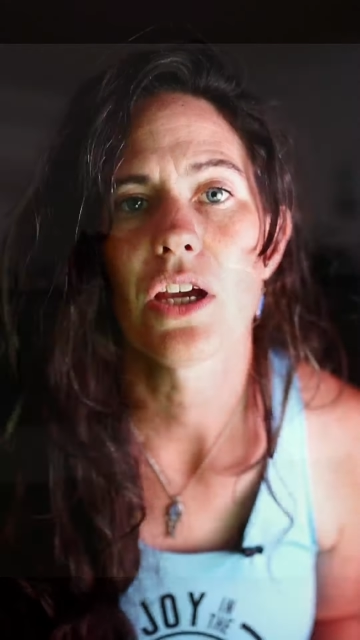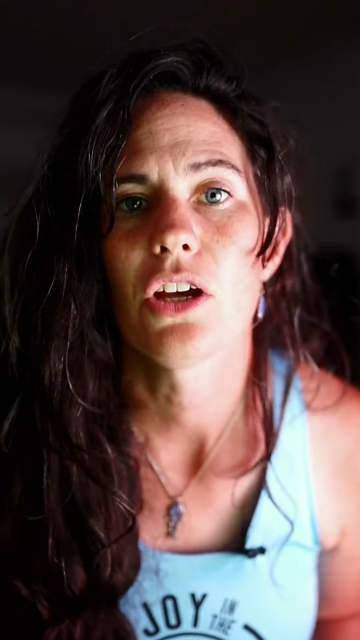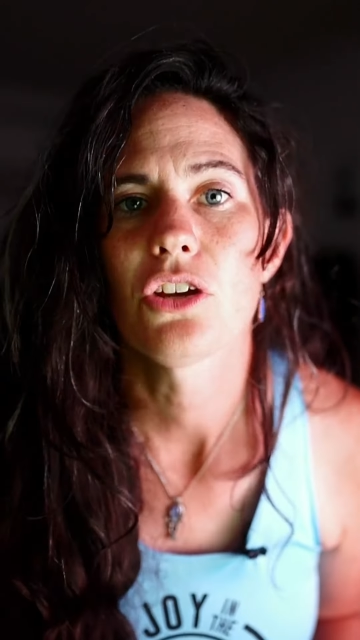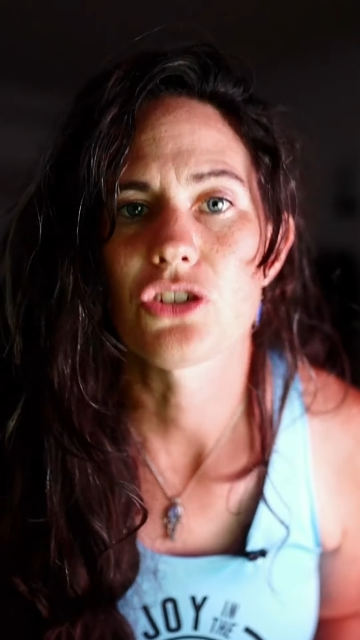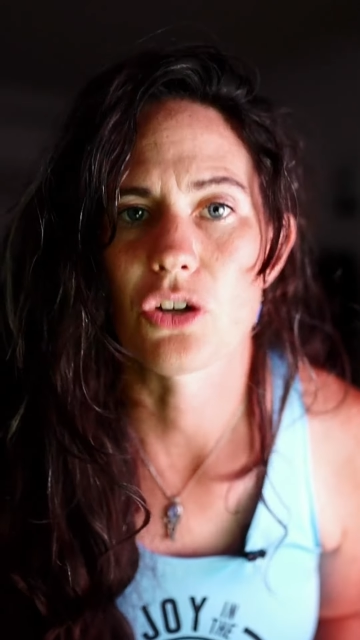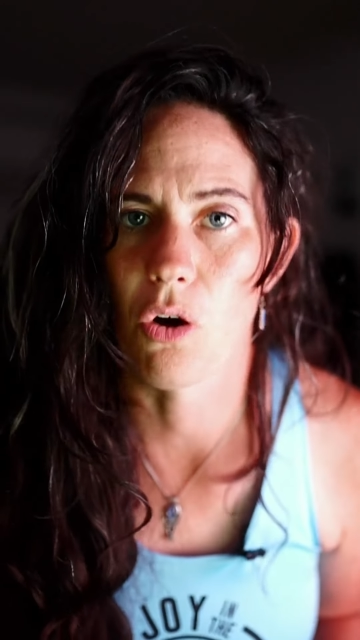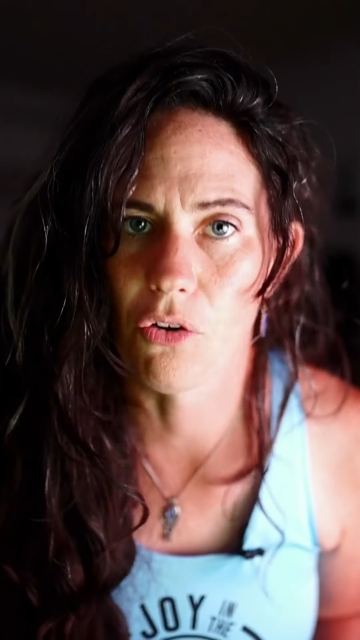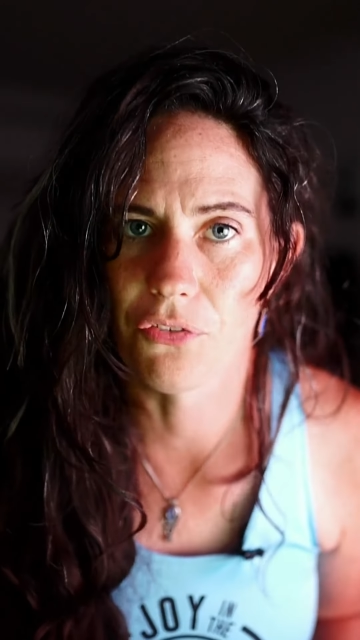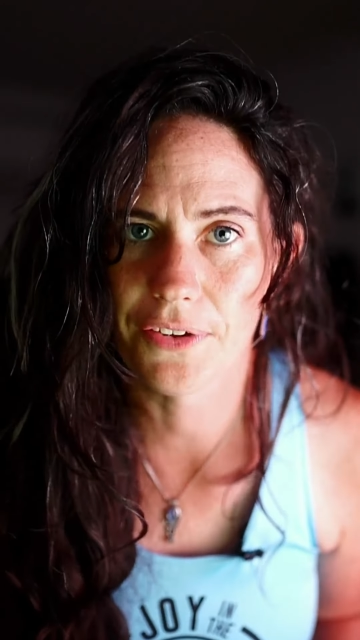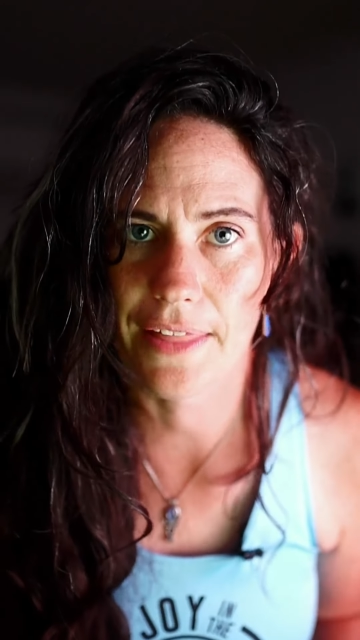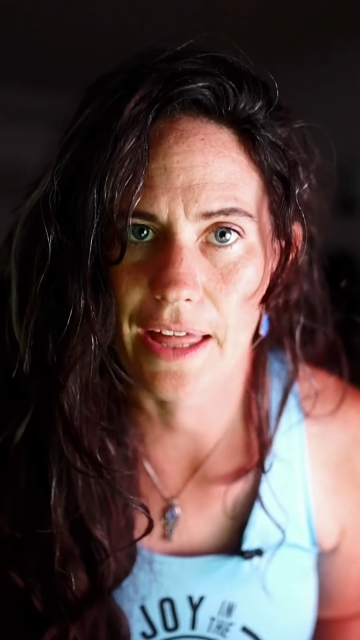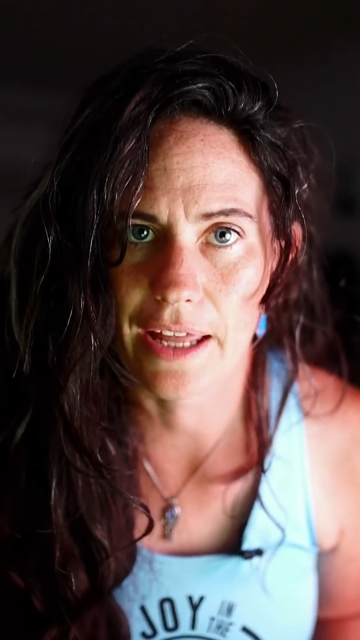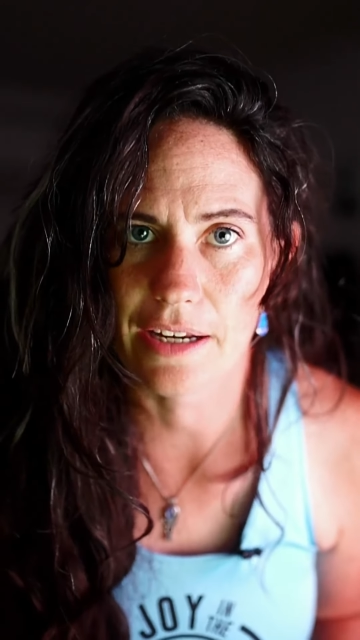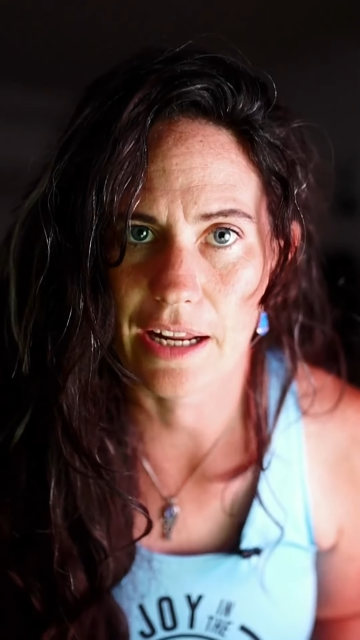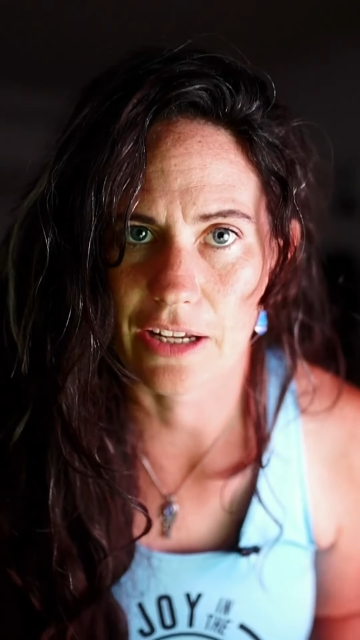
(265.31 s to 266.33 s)
So hopefully
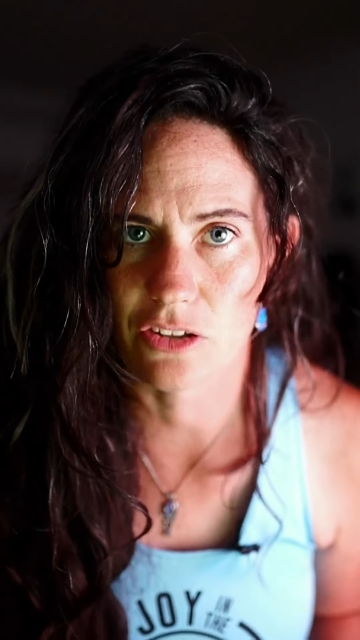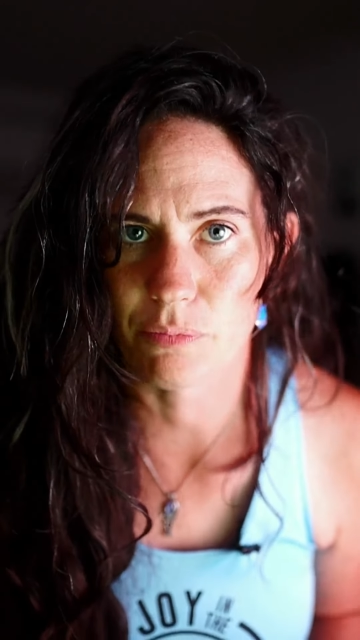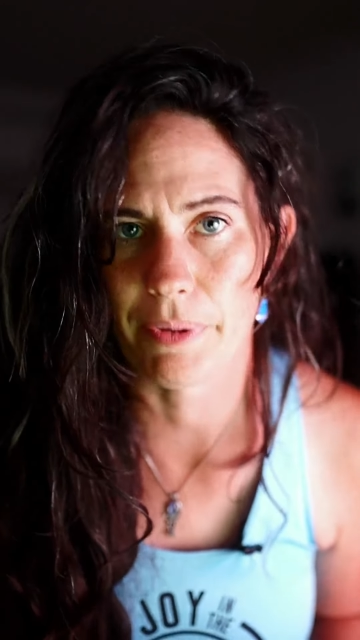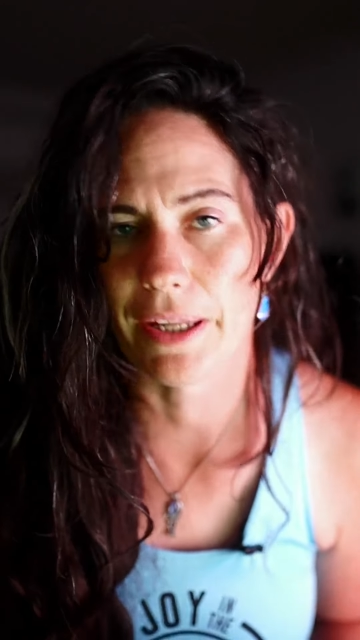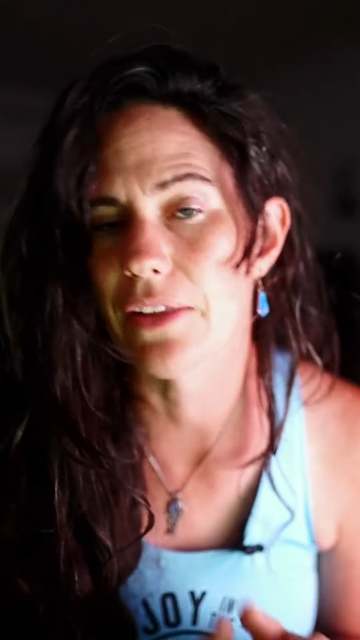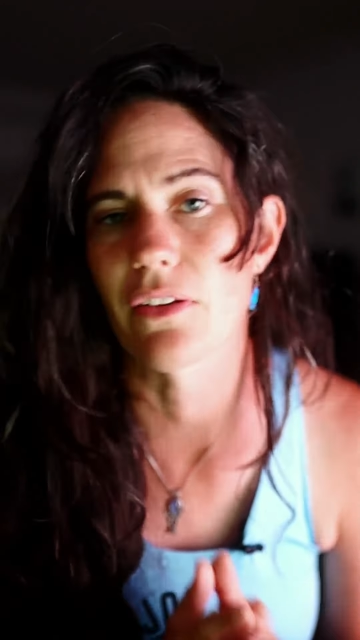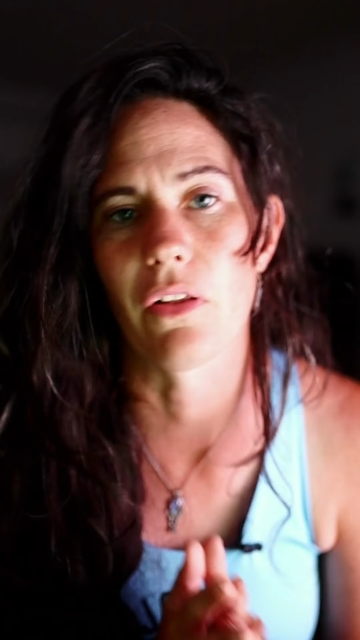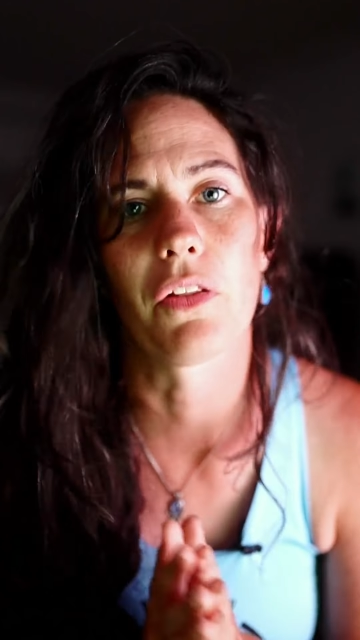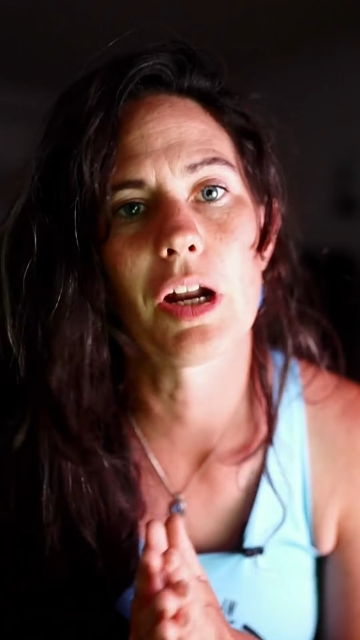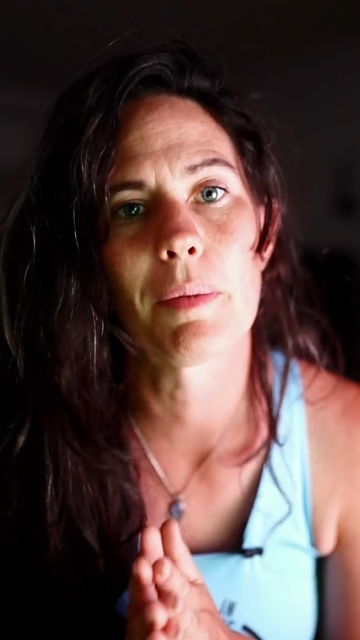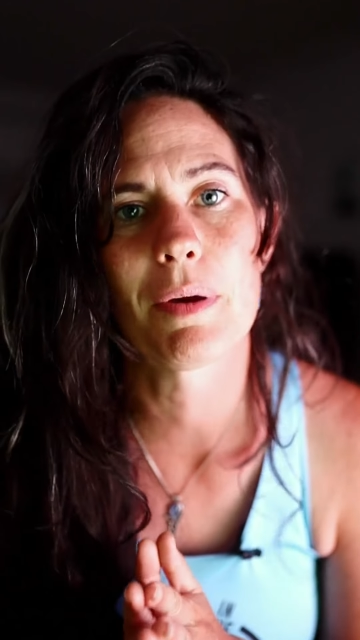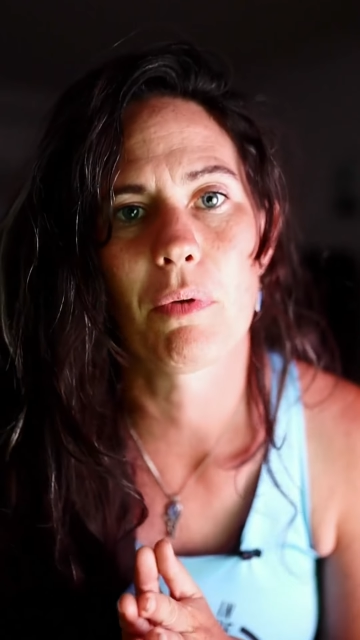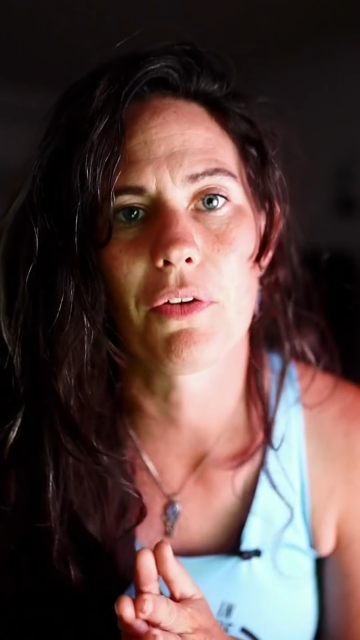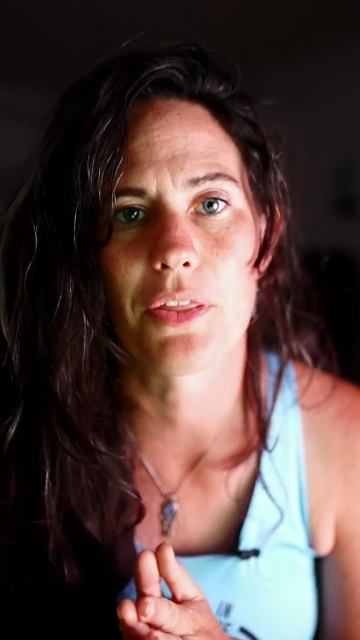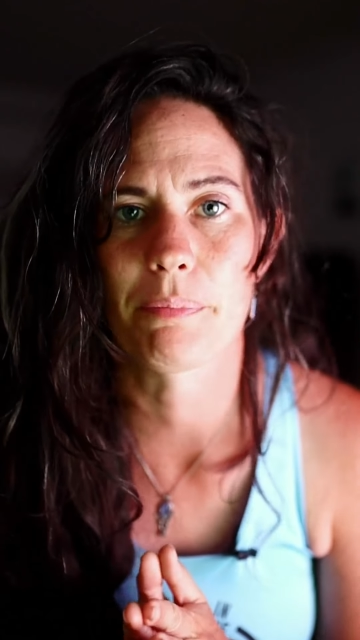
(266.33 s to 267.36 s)
that explains a little bit
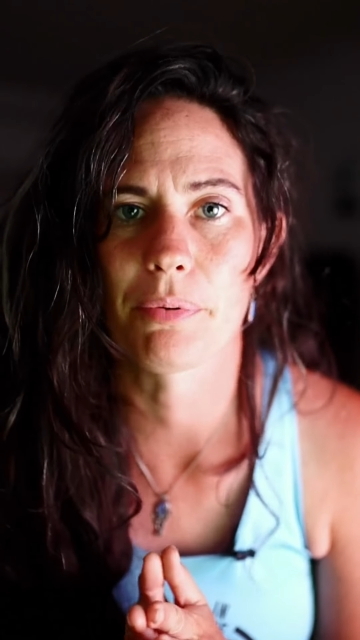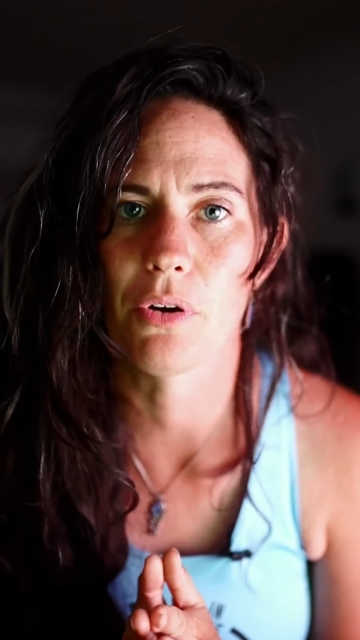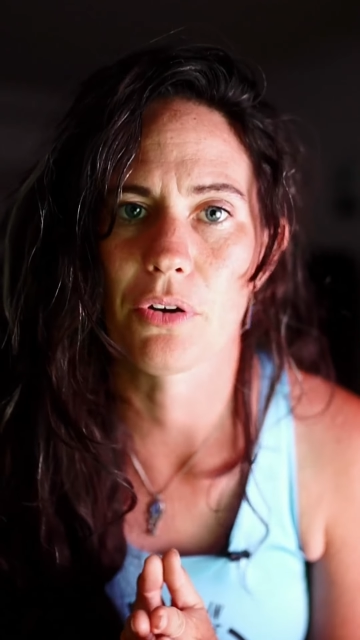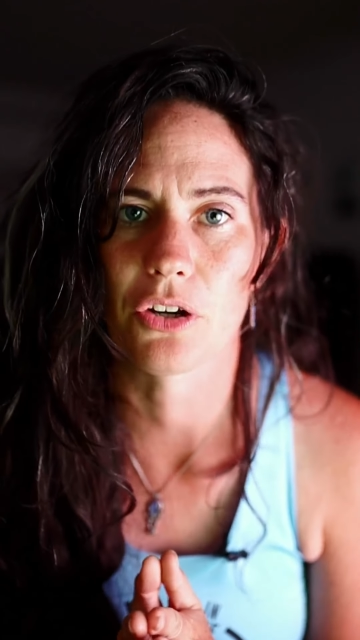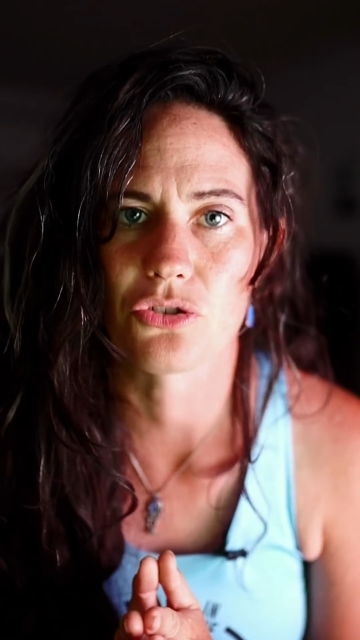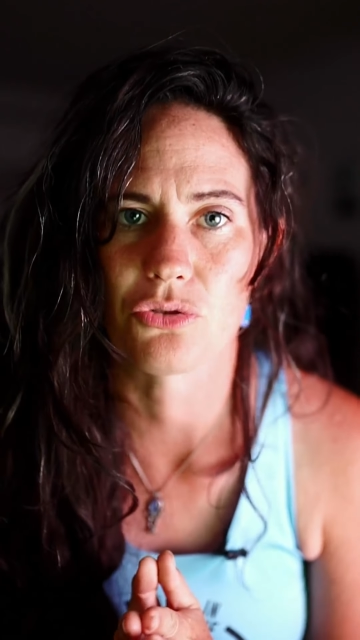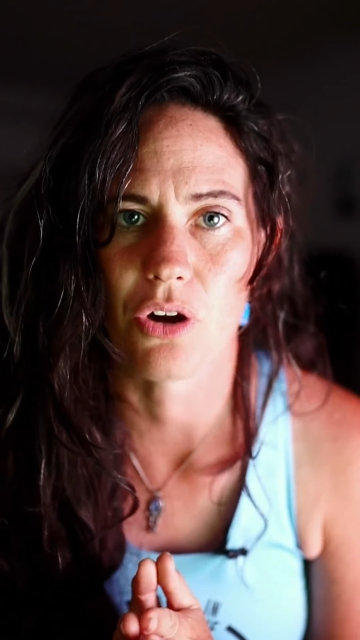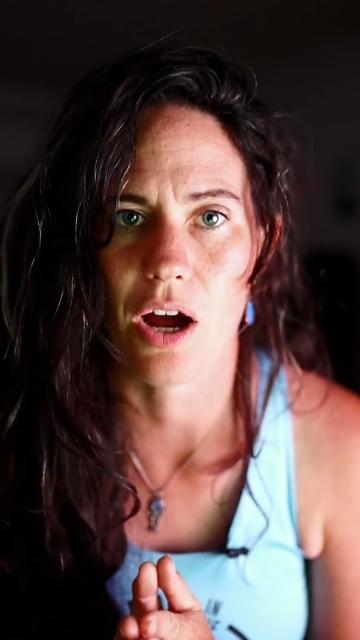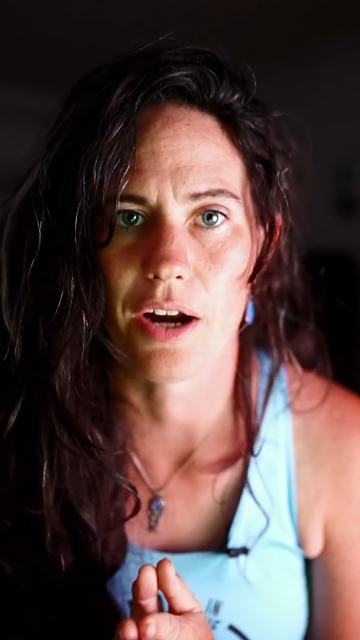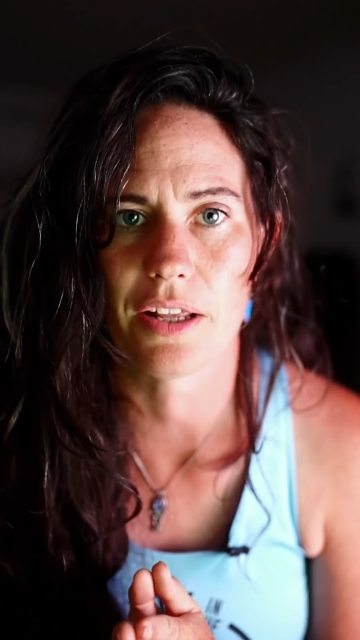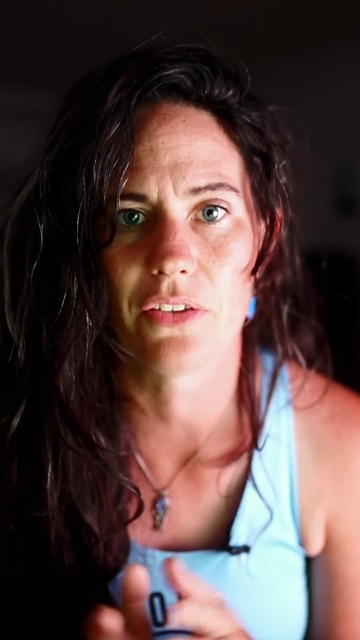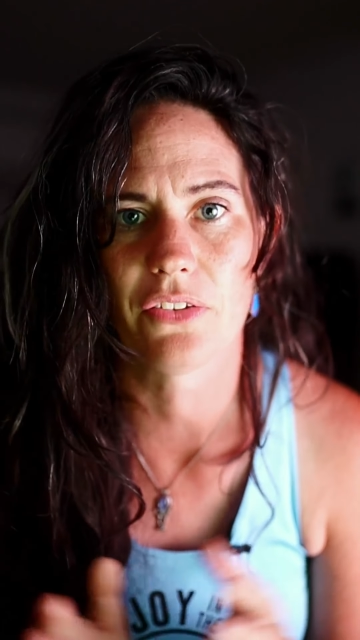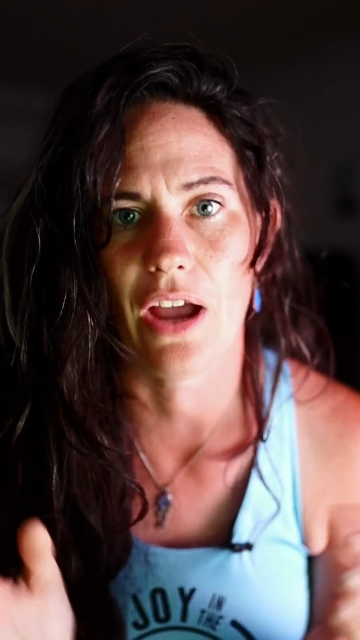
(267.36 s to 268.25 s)
what the broken trot is,